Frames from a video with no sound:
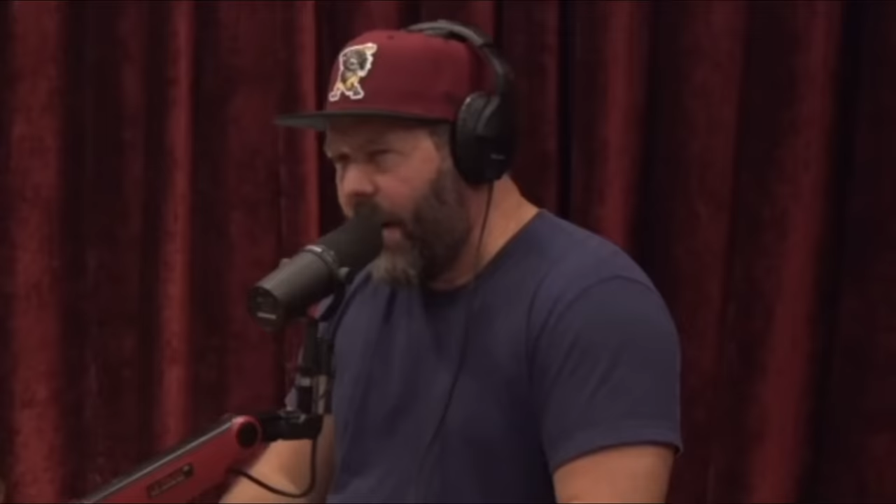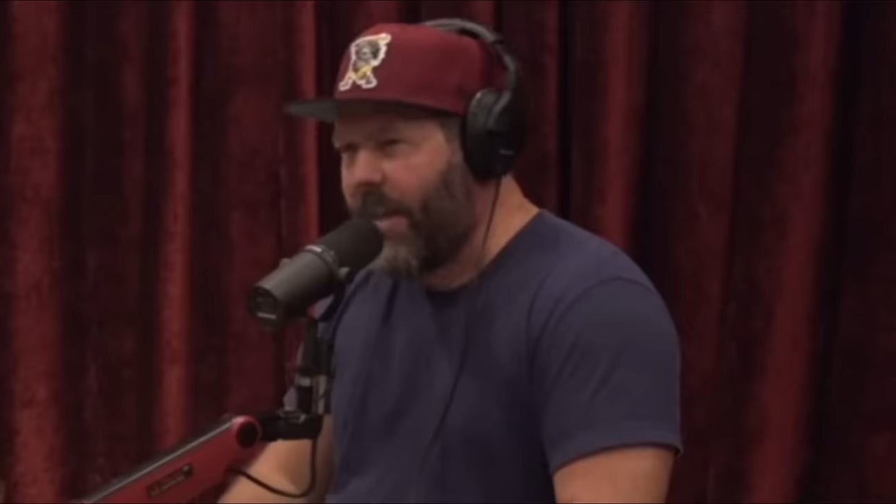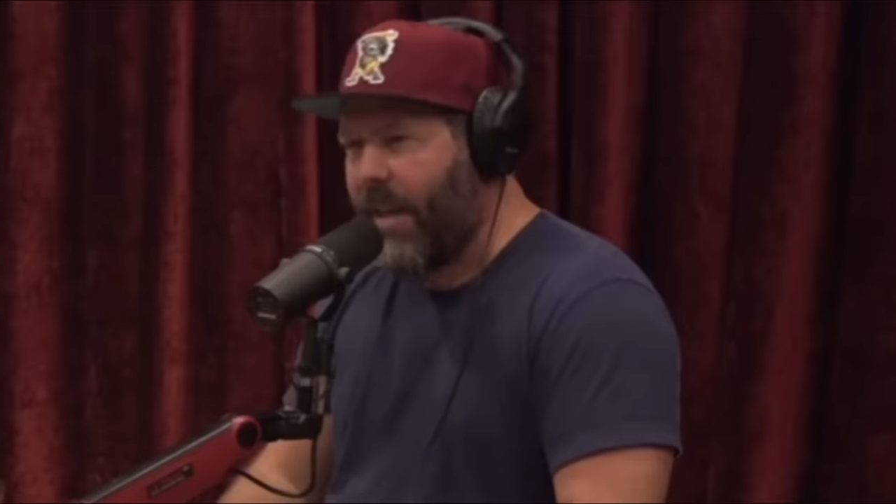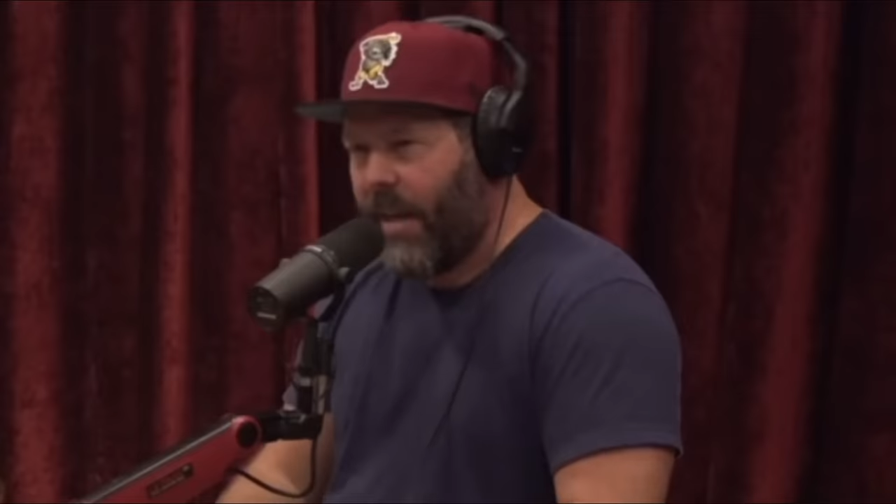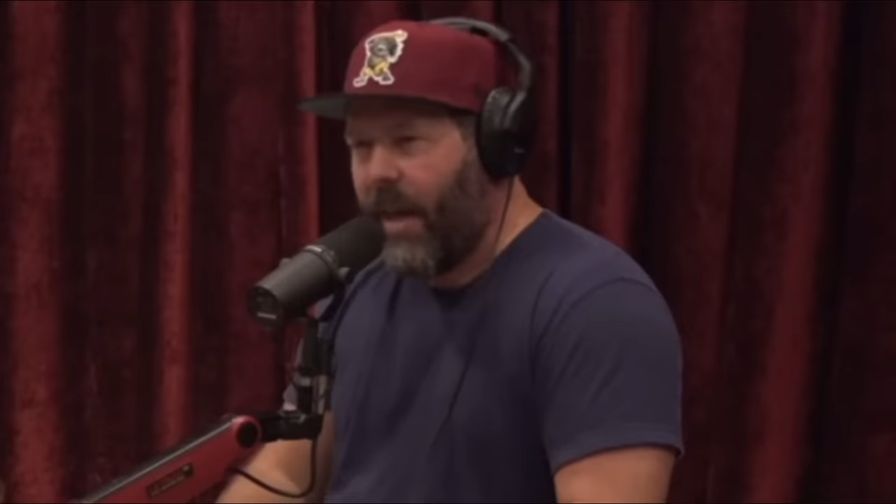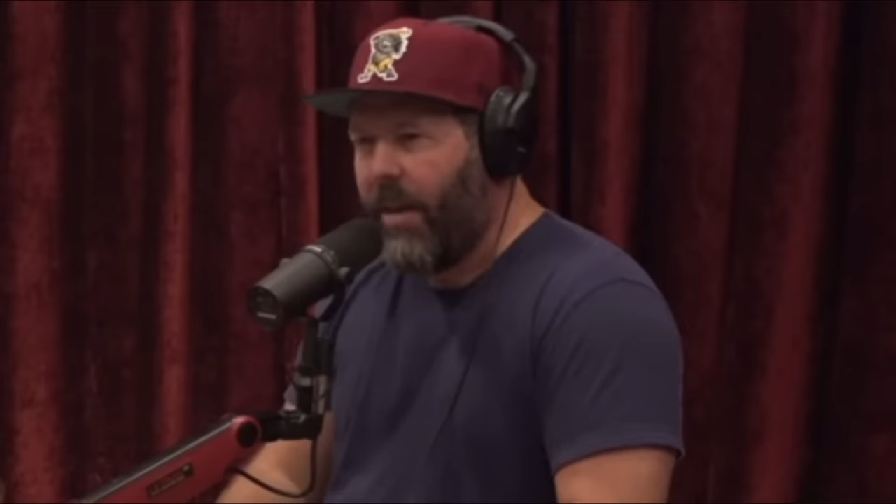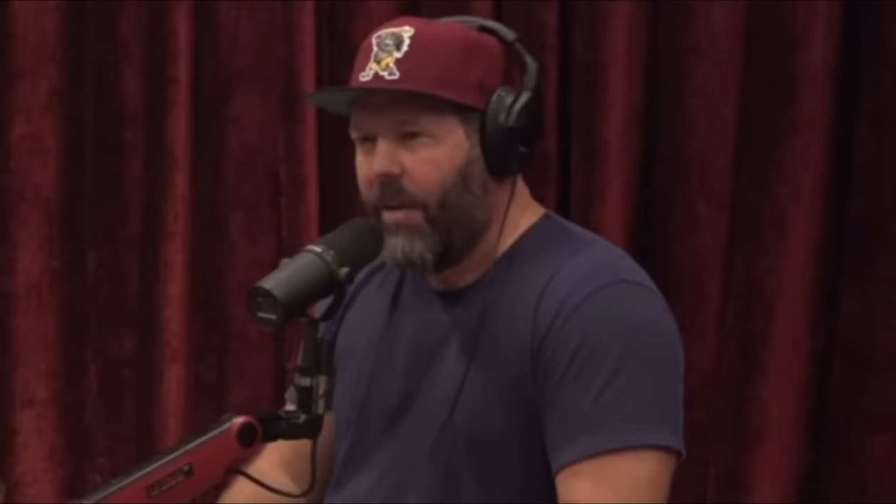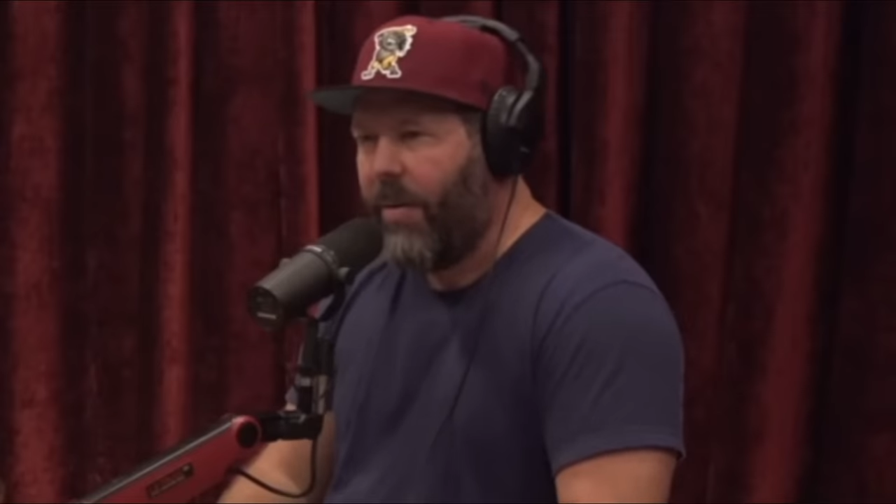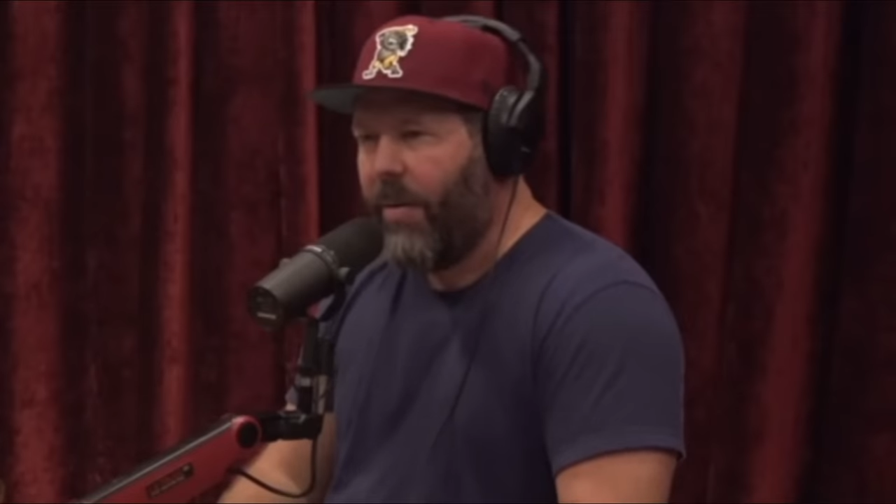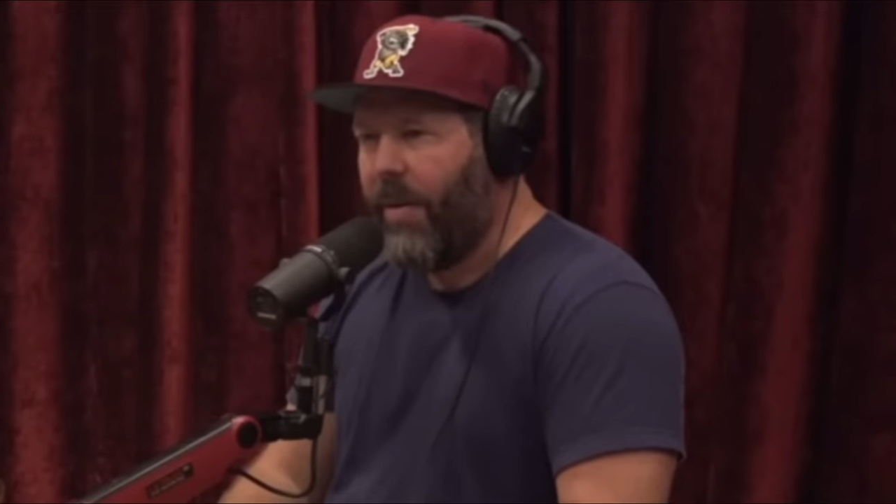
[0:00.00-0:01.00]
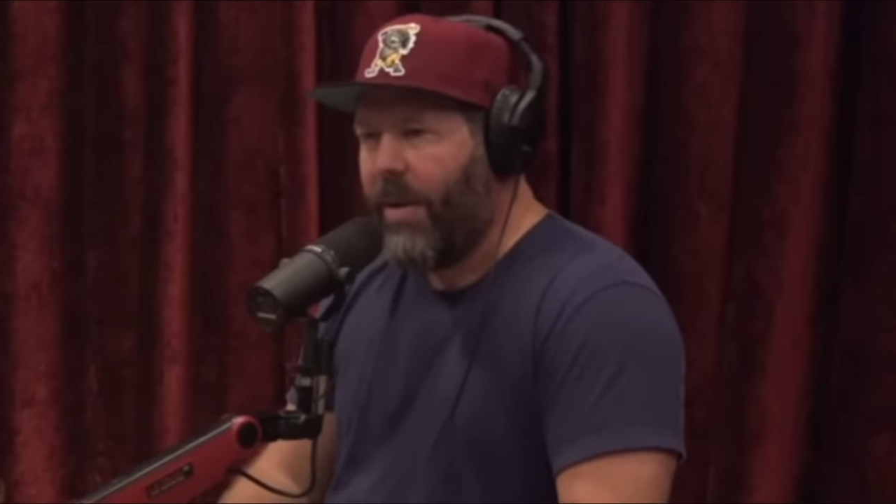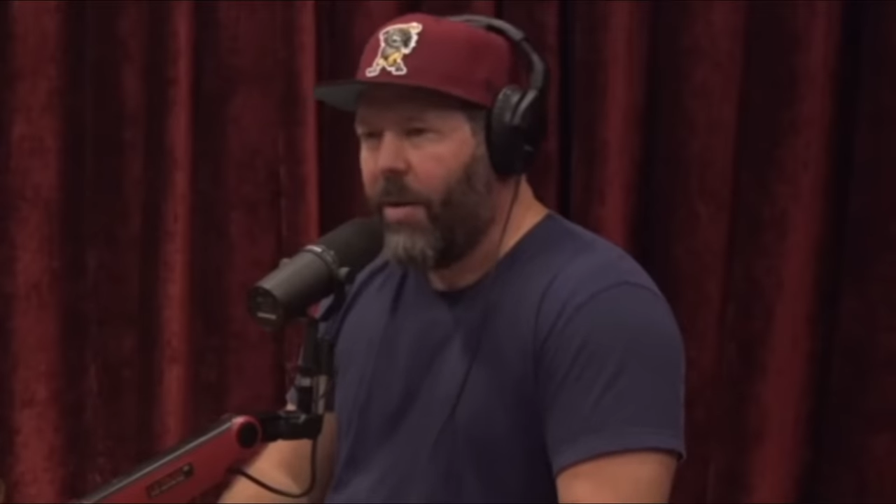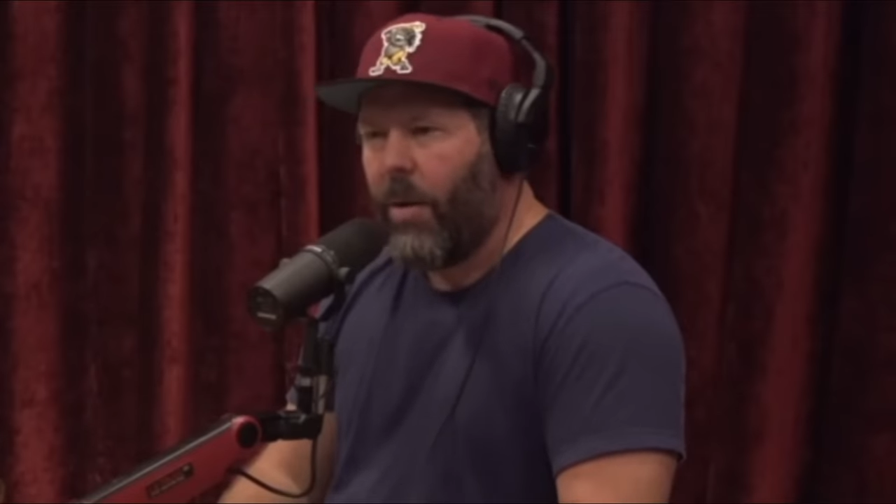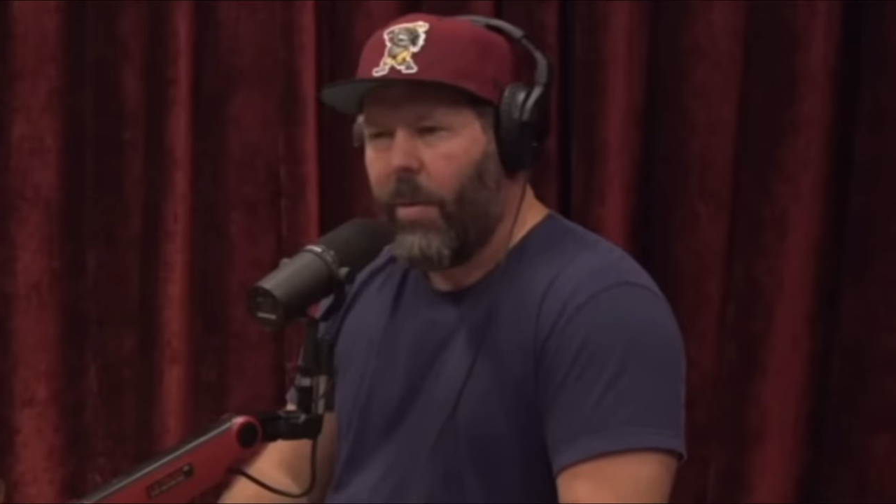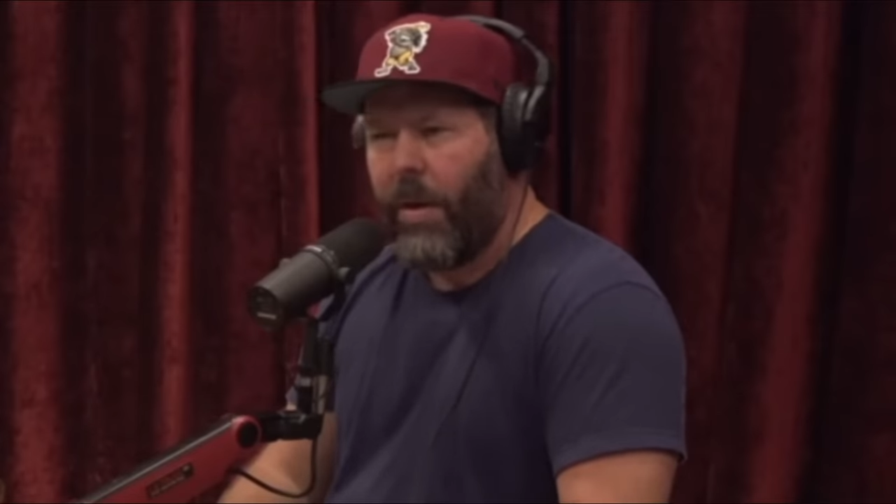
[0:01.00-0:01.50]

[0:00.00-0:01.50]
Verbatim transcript: I said, yeah, I know. And you go,